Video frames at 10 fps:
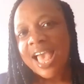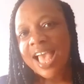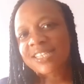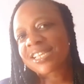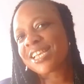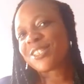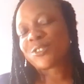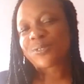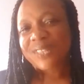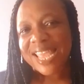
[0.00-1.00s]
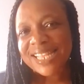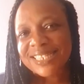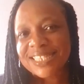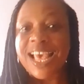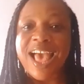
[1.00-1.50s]
as a
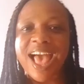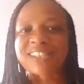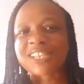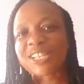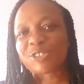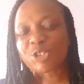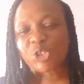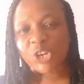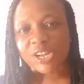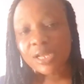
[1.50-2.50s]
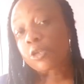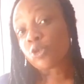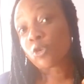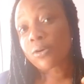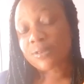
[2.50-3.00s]
student, as a teacher
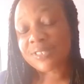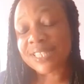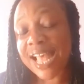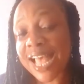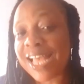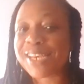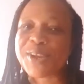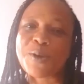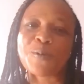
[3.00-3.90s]
to understand